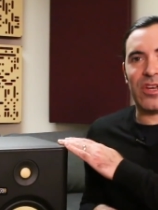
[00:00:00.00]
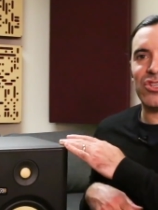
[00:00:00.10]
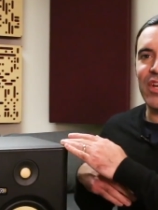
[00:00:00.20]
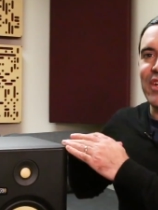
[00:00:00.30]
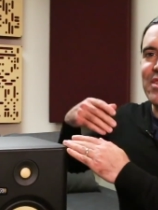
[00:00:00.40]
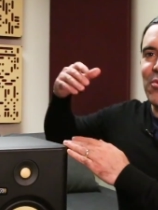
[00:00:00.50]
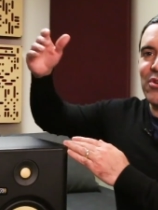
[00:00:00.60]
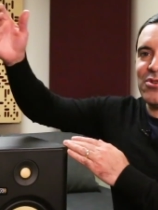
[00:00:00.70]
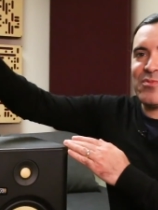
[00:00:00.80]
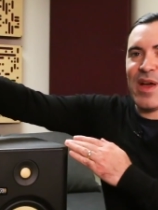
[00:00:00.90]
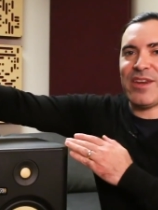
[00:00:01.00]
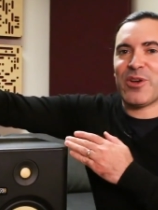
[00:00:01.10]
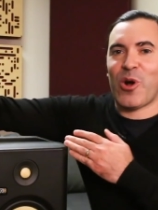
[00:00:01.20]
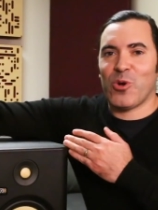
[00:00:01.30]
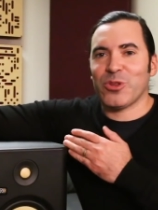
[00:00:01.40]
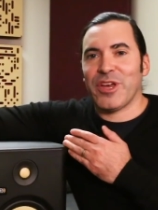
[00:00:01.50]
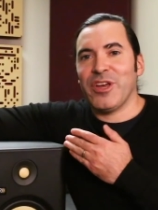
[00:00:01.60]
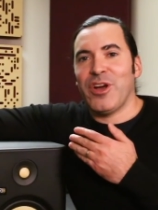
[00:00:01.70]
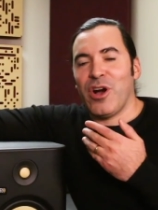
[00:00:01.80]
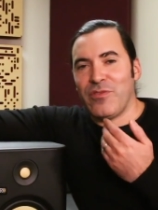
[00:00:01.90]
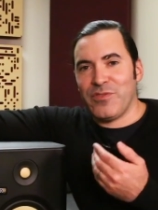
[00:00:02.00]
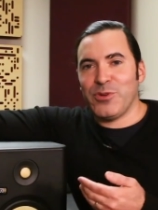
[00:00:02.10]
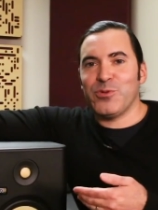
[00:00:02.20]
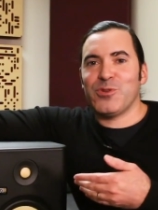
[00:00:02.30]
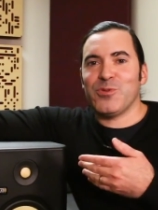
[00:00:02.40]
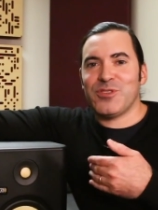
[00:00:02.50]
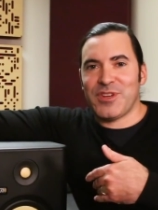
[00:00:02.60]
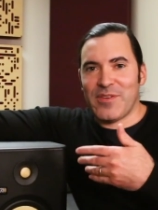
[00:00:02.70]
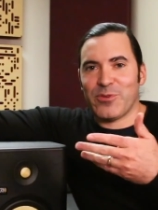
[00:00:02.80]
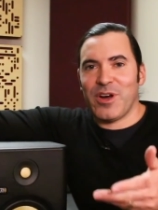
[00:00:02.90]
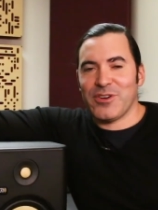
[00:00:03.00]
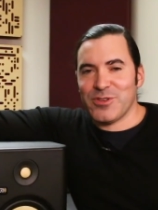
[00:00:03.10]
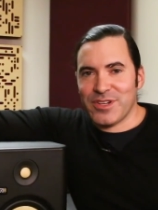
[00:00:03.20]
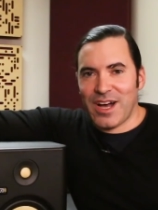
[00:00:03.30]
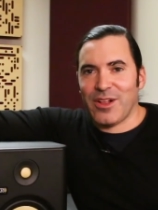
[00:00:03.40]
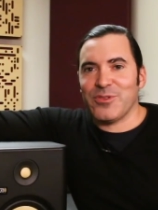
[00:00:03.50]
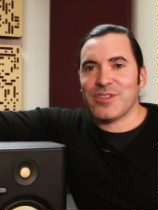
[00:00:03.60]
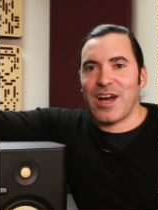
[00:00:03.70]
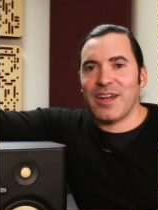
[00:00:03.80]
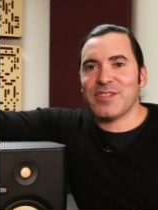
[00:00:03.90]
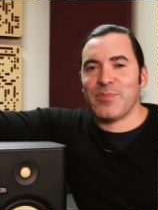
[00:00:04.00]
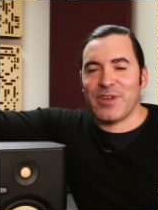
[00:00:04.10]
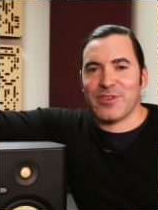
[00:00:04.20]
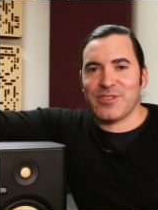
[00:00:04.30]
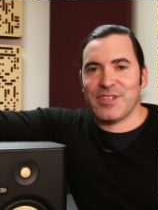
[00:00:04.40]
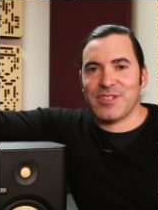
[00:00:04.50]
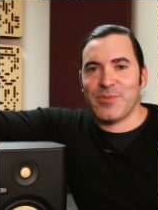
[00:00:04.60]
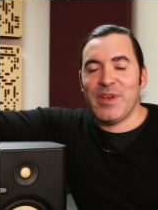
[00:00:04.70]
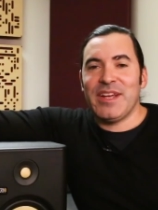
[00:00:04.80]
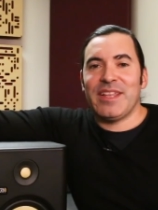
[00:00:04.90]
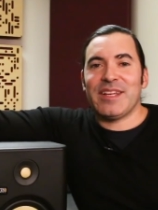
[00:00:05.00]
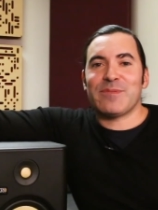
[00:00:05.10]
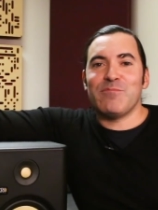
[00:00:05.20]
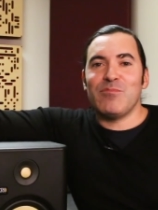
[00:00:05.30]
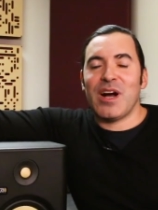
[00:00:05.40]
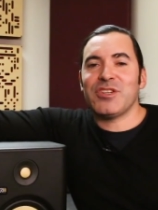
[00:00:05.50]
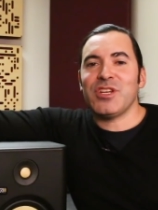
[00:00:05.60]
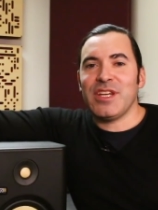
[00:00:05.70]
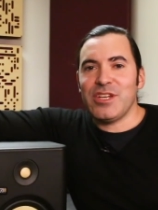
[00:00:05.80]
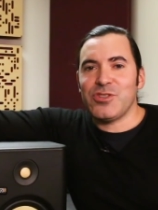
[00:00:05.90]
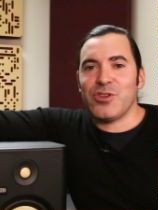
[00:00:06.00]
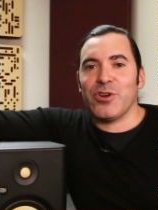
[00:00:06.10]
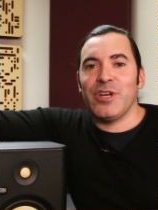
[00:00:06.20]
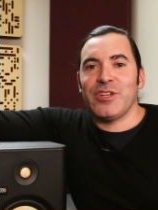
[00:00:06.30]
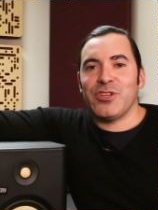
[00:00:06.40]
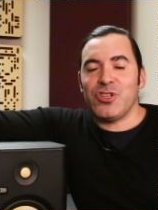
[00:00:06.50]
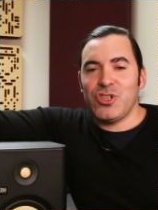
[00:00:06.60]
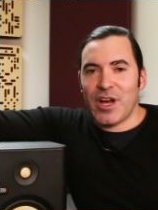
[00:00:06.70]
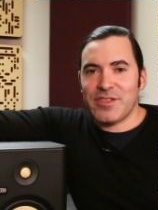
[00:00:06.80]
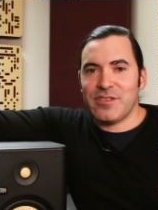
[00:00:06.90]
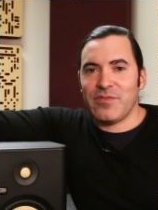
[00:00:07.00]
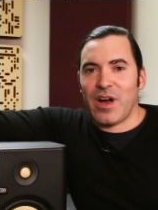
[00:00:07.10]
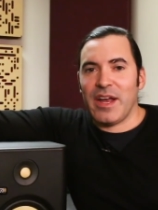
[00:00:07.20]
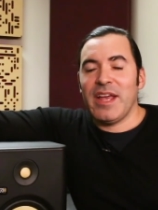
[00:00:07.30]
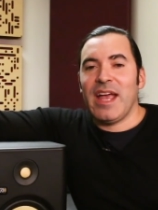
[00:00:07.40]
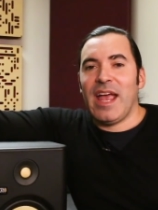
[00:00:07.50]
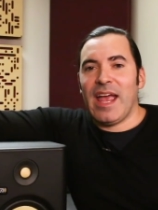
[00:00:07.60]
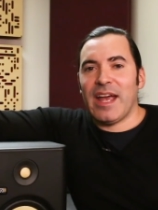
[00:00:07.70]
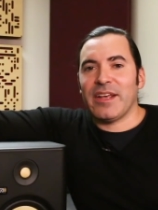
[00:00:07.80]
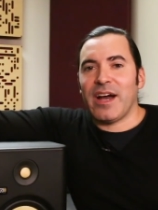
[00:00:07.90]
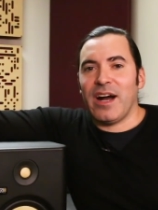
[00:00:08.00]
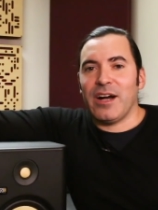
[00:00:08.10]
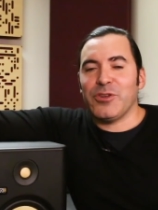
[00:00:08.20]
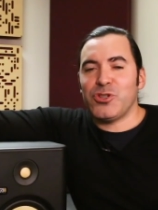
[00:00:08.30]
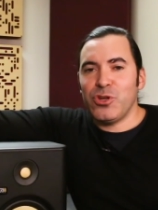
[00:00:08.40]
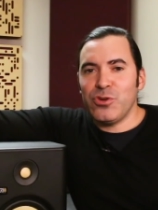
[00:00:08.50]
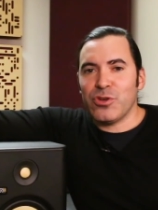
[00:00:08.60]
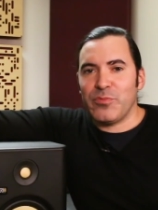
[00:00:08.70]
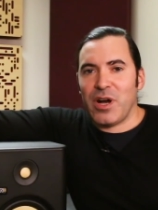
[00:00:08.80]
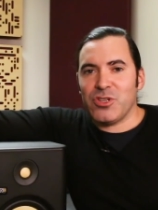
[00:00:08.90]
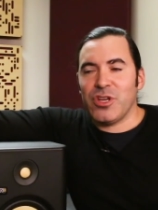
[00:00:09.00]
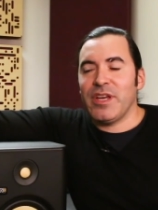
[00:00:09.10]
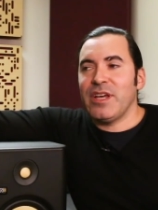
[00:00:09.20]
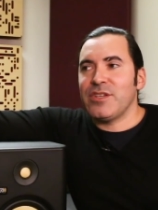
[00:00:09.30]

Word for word: range, is that when you're spending only a few to several hundred dollars on a speaker system, then it's much easier to justify adding on to your budget